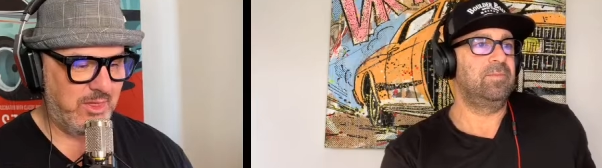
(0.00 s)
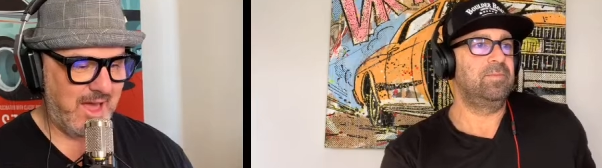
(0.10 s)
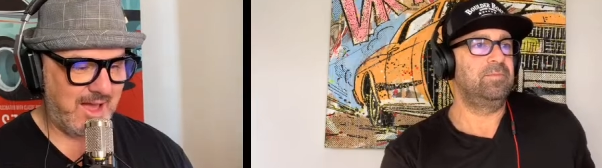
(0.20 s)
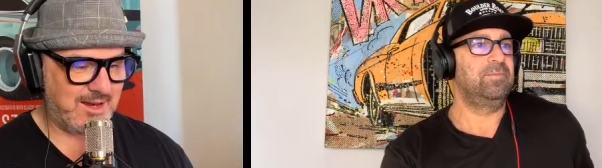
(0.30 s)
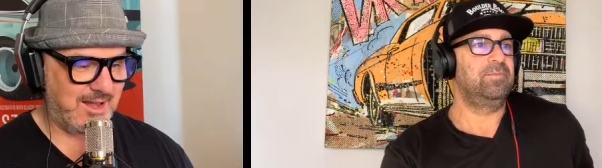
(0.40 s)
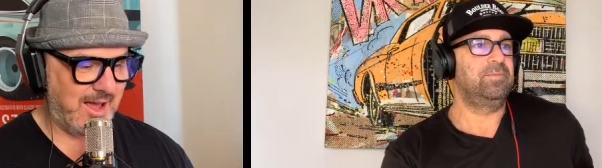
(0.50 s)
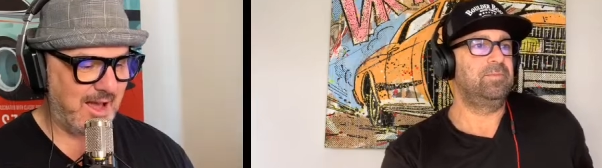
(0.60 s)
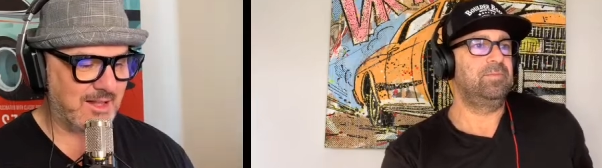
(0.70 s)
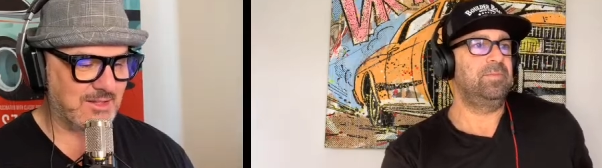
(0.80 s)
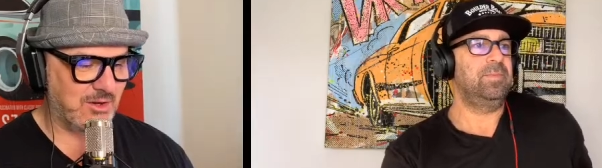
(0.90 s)
Speaker 1: that
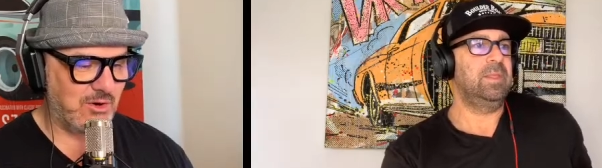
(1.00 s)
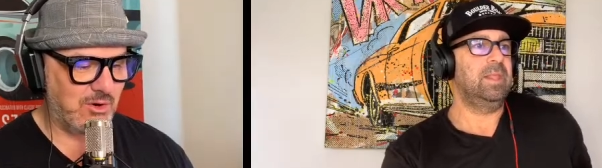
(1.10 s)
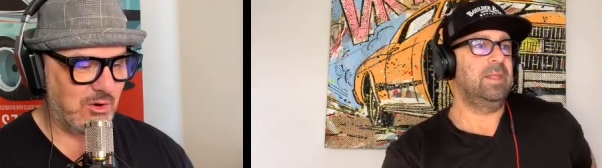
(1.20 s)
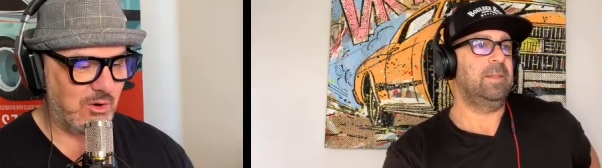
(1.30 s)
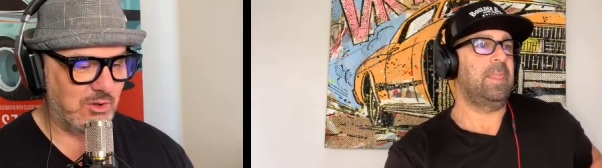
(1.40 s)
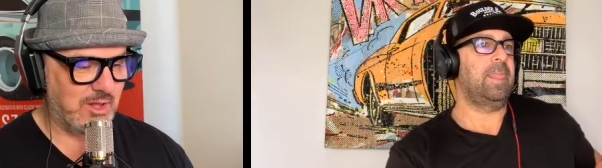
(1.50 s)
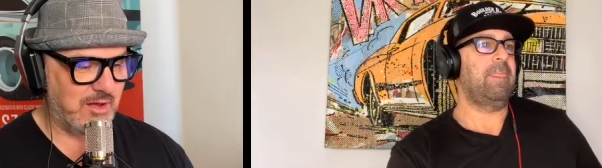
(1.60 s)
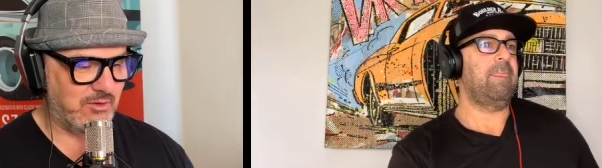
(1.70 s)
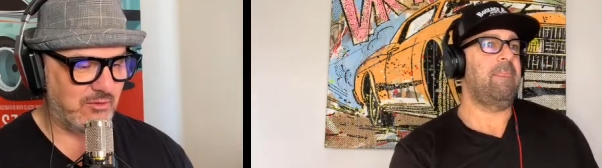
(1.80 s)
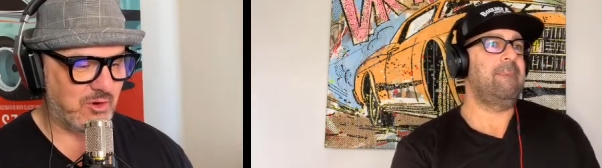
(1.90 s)
adds a whole
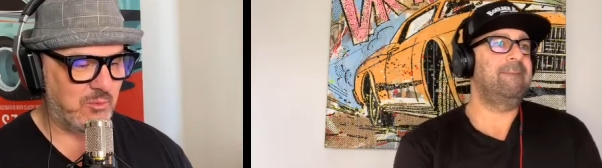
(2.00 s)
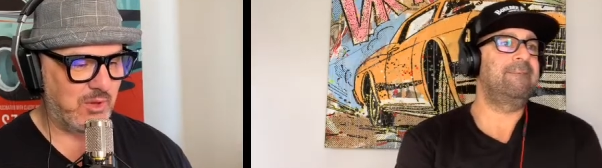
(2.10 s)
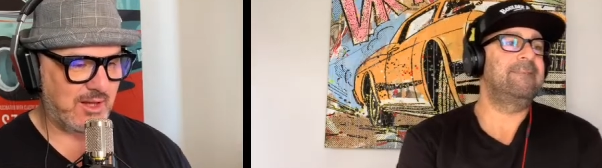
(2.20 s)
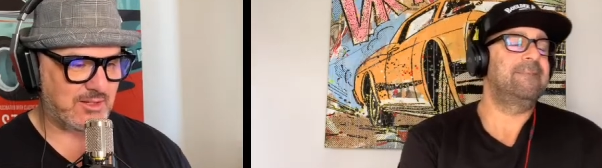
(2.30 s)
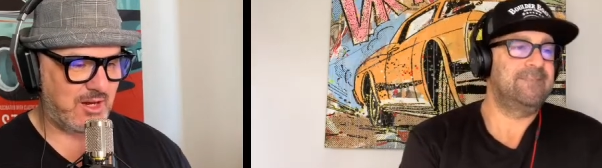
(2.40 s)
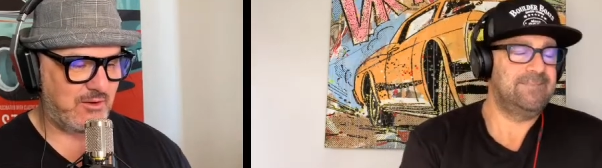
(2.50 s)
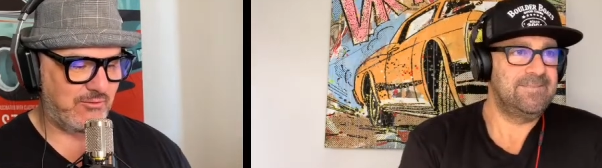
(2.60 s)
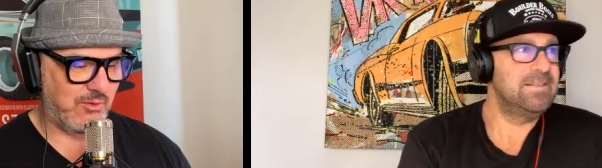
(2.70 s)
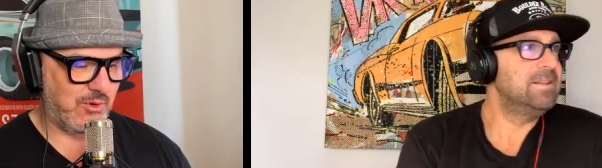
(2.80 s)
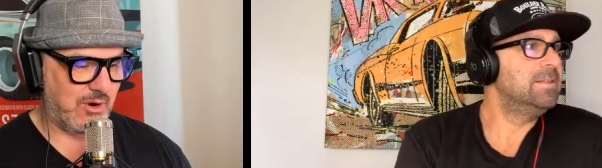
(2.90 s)
level of complexity
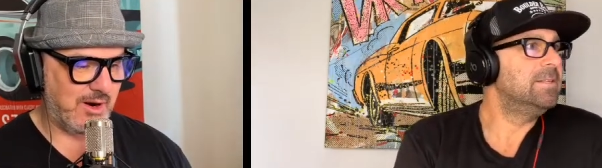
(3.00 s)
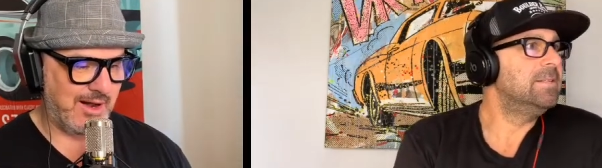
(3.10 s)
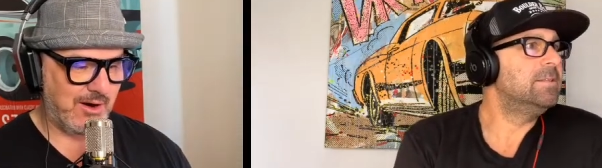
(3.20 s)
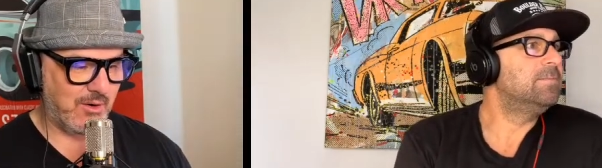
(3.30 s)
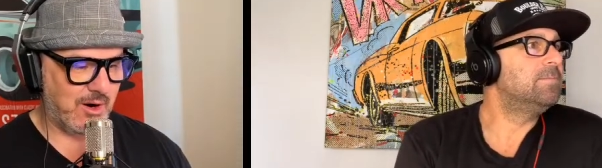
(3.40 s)
for our